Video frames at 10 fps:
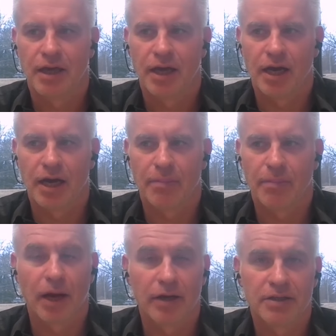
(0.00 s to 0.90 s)

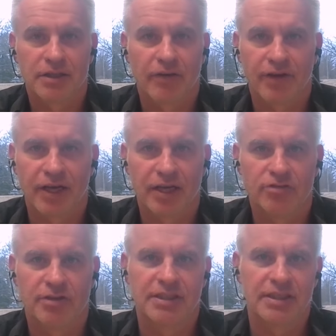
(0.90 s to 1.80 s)
partners that are very
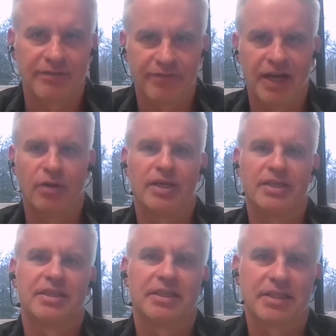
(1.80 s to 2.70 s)
interested in
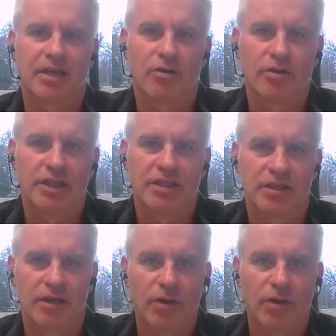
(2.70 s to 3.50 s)
evaluating the technology. So